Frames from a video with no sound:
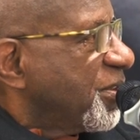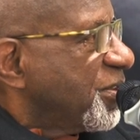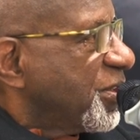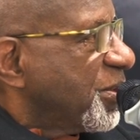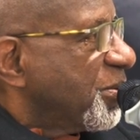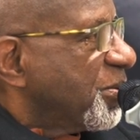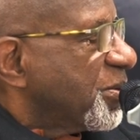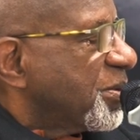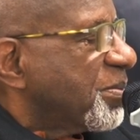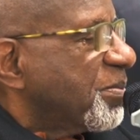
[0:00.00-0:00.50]

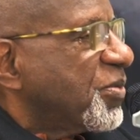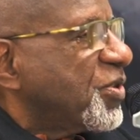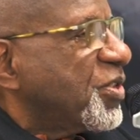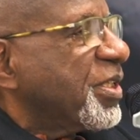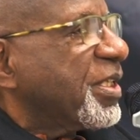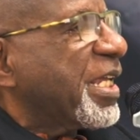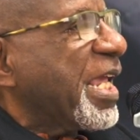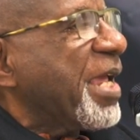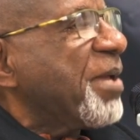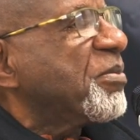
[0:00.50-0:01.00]

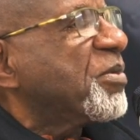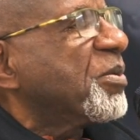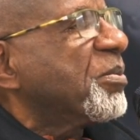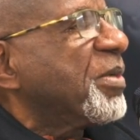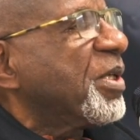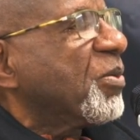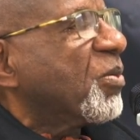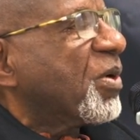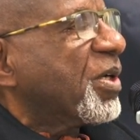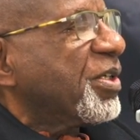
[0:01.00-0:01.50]
She came to
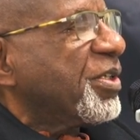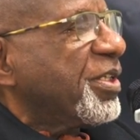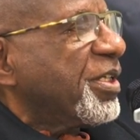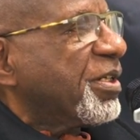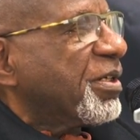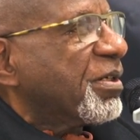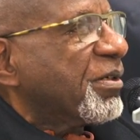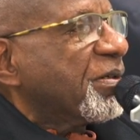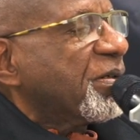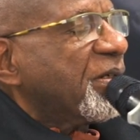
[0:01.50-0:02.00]
me one
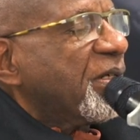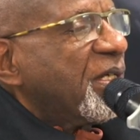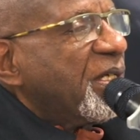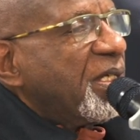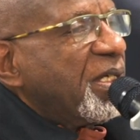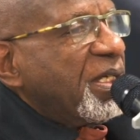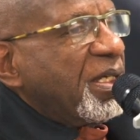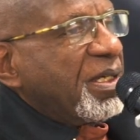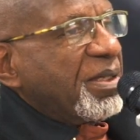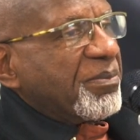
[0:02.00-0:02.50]
year.
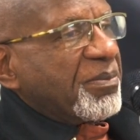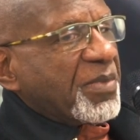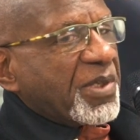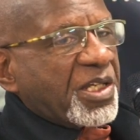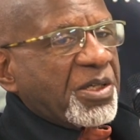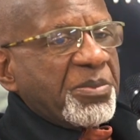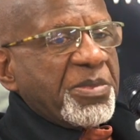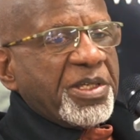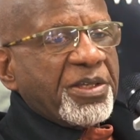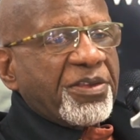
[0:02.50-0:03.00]

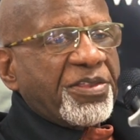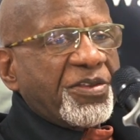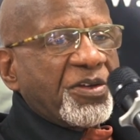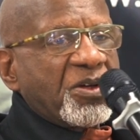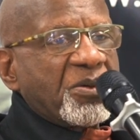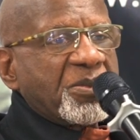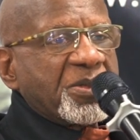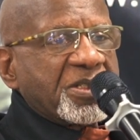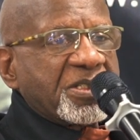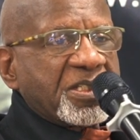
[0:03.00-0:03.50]
Camille
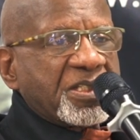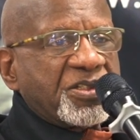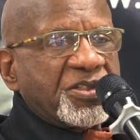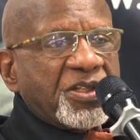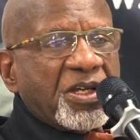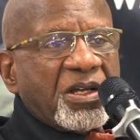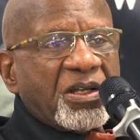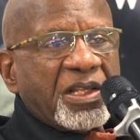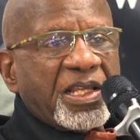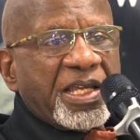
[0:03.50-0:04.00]
Thurman's this
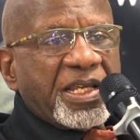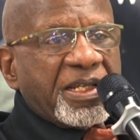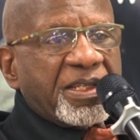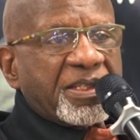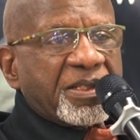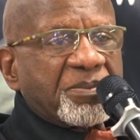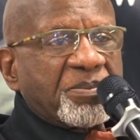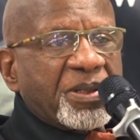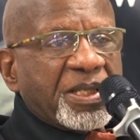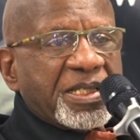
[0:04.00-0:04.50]
young lady
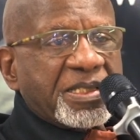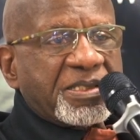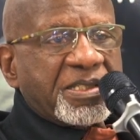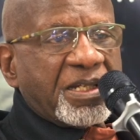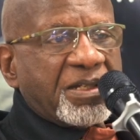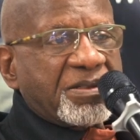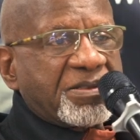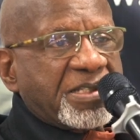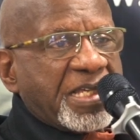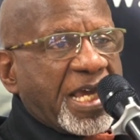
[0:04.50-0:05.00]
that plays
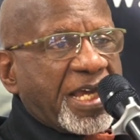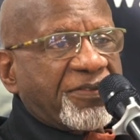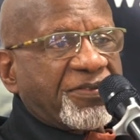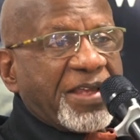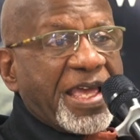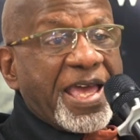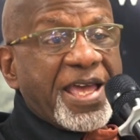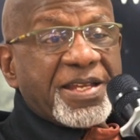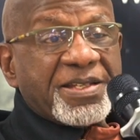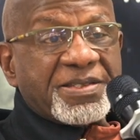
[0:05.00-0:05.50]
tenor
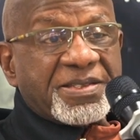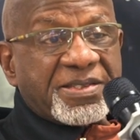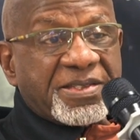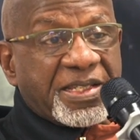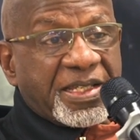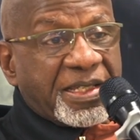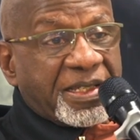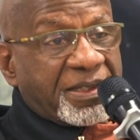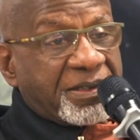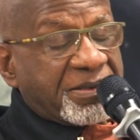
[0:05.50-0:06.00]
saxophone and
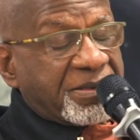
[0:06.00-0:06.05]
sings.